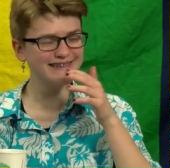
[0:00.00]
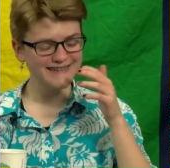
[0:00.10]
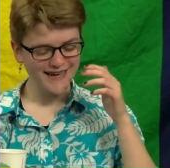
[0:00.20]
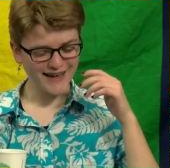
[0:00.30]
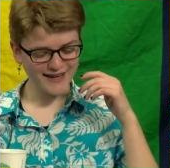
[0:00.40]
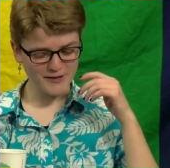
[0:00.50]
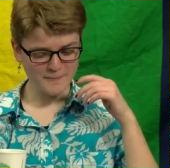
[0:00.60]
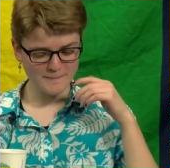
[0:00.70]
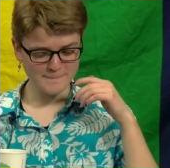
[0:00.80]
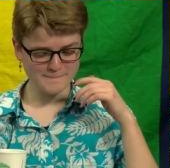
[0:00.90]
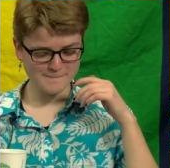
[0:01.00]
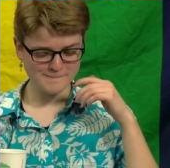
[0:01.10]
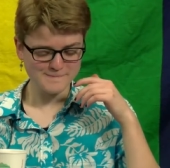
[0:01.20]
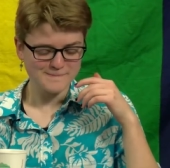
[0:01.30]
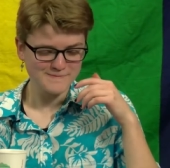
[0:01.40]
I said just getting out,
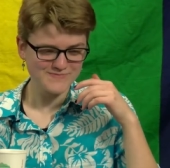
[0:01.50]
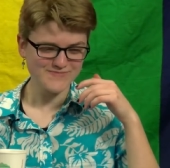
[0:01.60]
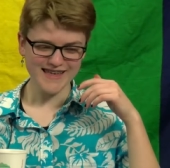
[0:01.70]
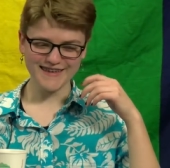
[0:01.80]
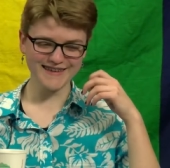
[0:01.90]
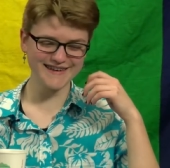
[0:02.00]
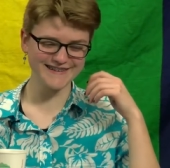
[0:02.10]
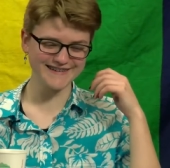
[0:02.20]
and I was like, we're gonna change